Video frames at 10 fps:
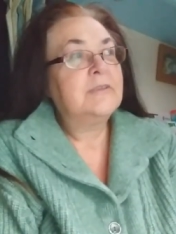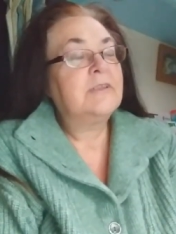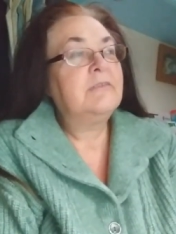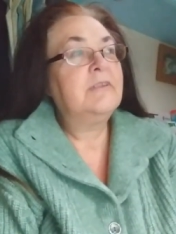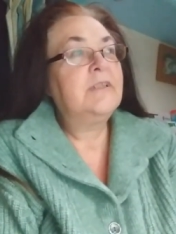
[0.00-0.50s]

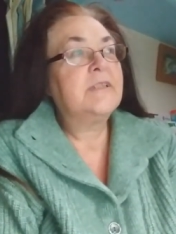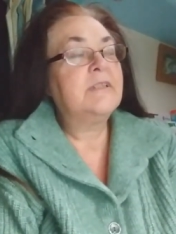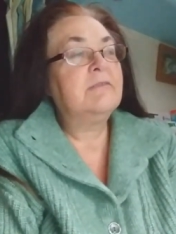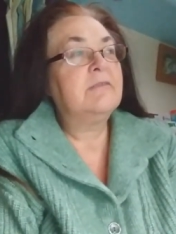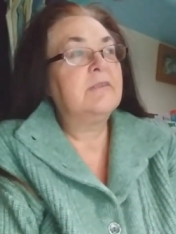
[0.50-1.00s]
I feel as
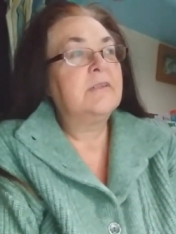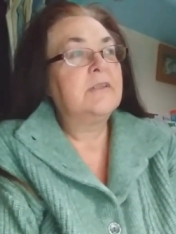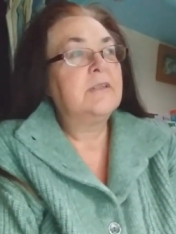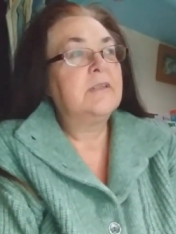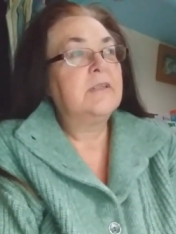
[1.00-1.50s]
if
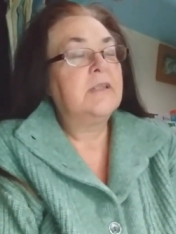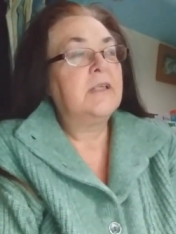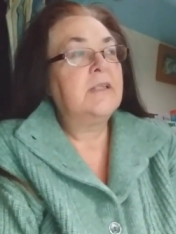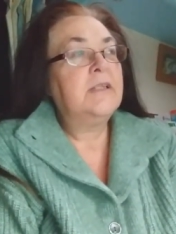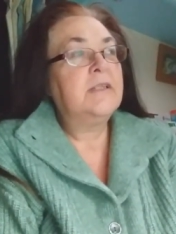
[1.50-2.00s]

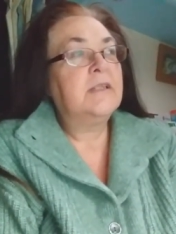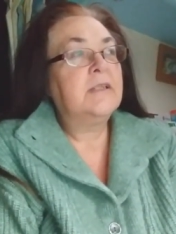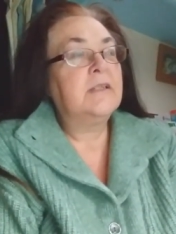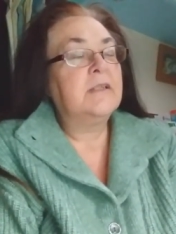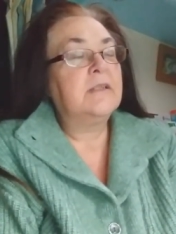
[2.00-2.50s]
I need
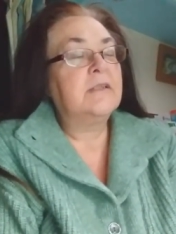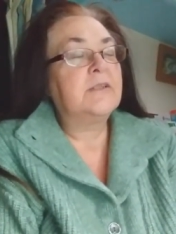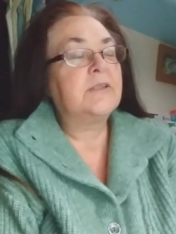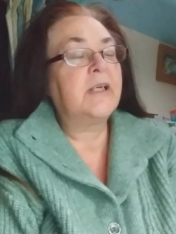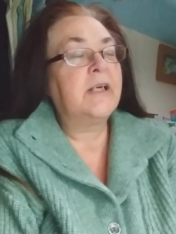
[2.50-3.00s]
a, a
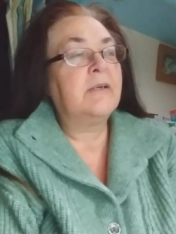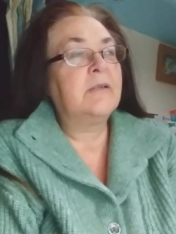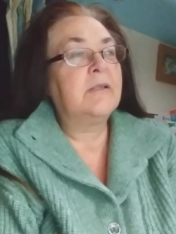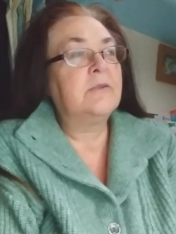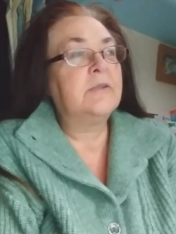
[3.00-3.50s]

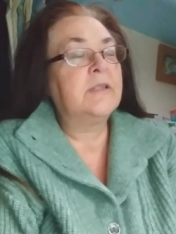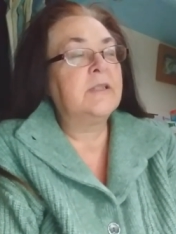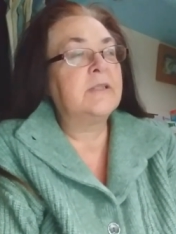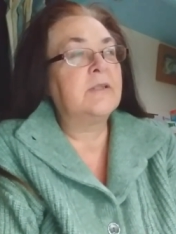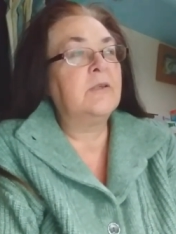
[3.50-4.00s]
shower or a
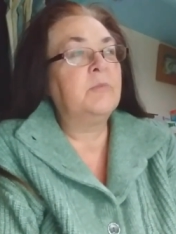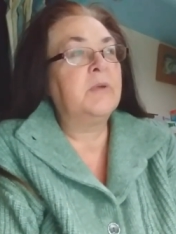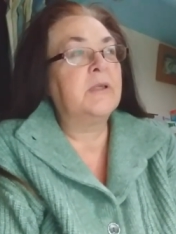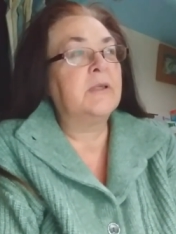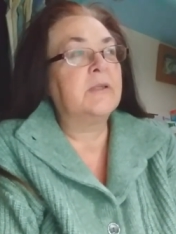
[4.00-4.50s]
nice hot
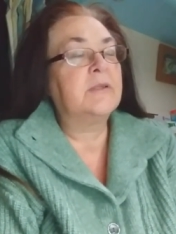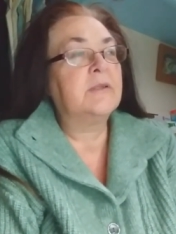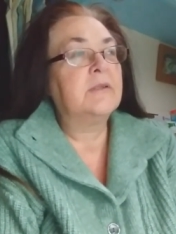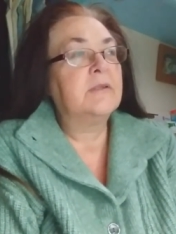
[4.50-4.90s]
bath.